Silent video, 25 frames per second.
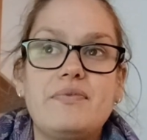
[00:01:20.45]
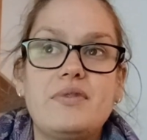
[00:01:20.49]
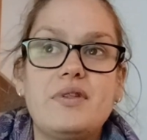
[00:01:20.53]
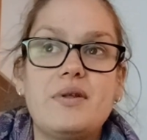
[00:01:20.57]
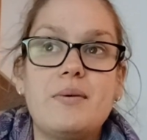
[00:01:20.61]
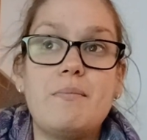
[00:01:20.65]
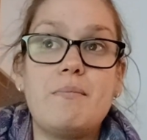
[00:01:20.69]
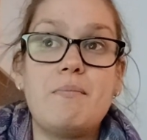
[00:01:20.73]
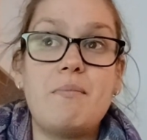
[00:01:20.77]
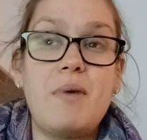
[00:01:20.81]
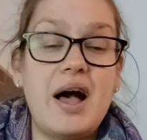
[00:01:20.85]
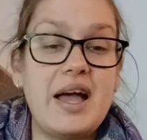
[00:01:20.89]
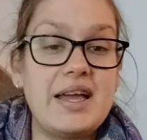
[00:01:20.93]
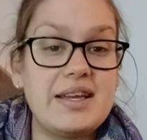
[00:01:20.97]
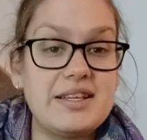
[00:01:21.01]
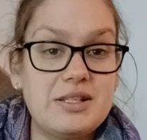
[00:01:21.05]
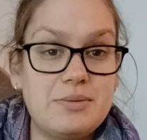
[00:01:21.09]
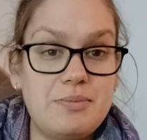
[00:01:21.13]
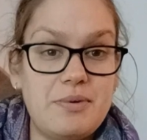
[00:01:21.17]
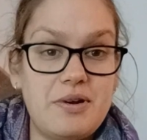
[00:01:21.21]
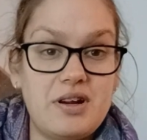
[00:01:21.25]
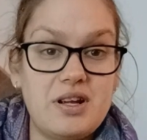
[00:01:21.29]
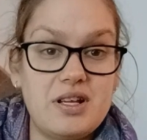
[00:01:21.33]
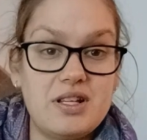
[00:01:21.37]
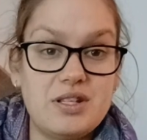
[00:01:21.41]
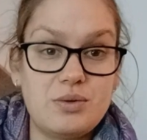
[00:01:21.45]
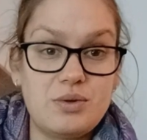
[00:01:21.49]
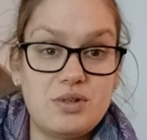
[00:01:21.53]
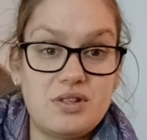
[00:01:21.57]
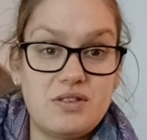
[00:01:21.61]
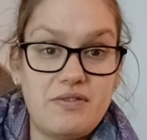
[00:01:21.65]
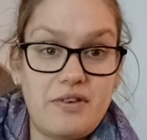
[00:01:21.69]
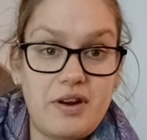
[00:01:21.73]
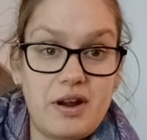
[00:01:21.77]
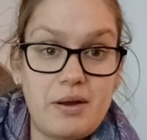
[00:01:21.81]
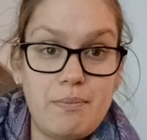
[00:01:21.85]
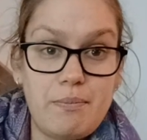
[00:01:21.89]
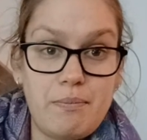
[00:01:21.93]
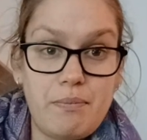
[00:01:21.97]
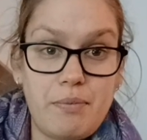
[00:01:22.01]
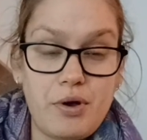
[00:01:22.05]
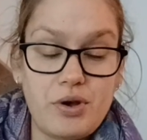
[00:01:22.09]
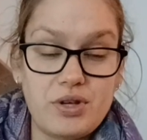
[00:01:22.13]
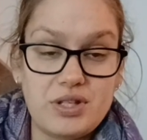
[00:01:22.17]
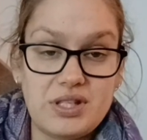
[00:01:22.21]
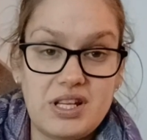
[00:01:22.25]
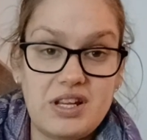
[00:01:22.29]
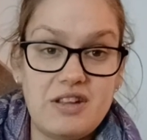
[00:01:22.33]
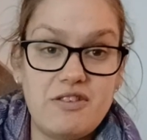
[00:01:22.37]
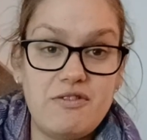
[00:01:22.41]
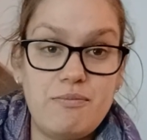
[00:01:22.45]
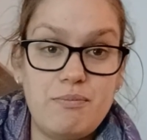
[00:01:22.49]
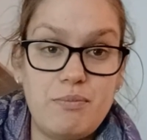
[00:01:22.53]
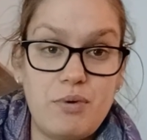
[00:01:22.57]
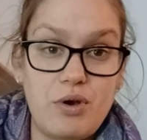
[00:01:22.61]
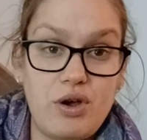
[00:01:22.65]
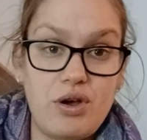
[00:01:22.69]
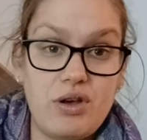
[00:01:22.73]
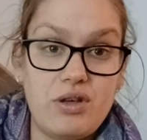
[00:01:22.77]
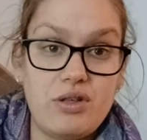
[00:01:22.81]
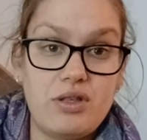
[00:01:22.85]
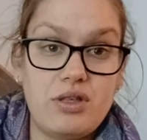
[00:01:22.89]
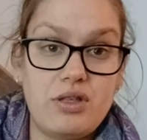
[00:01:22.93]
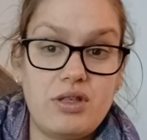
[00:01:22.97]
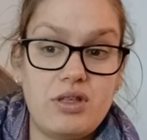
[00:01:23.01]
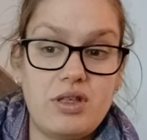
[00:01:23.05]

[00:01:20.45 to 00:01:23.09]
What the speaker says: My experience was a very positive birth